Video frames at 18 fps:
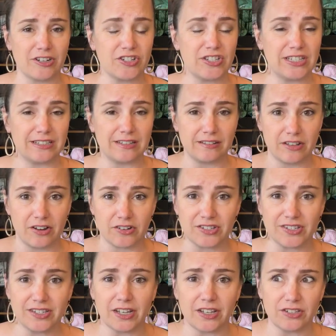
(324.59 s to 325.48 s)
There's
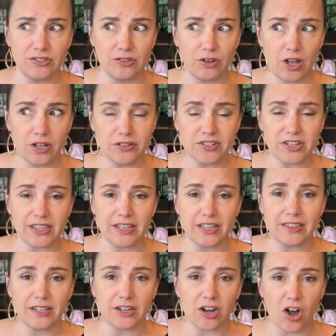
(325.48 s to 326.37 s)
there's six new colors I
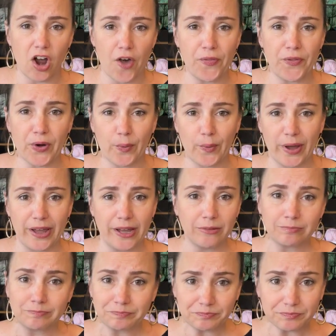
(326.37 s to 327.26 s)
think that are on their
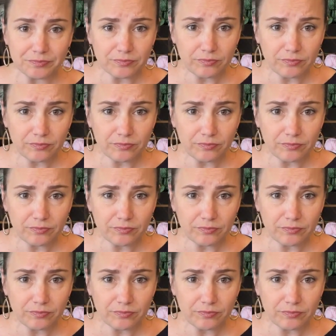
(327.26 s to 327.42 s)
way.